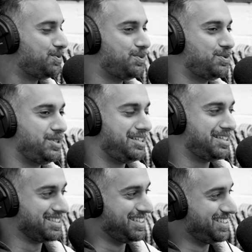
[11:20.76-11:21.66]
oi,
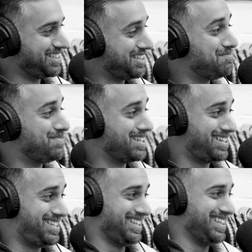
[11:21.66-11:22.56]
I'm
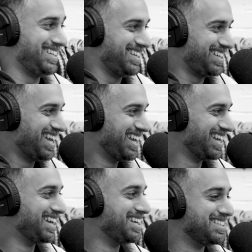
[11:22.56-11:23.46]
dead.
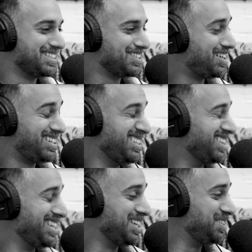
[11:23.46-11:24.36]
So I didn't
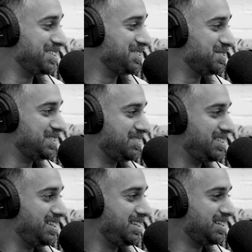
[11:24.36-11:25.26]
think anything of it
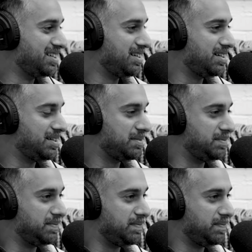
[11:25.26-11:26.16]
really.
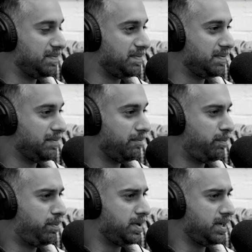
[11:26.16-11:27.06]

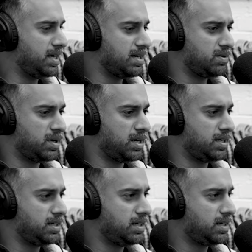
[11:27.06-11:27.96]
But yeah, when
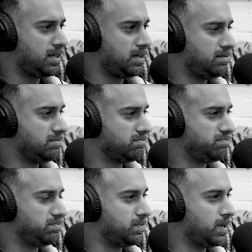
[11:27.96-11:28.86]
I
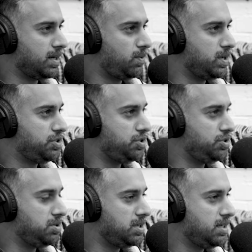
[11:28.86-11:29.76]
went to
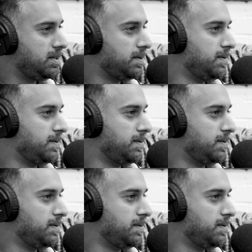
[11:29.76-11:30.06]
uni,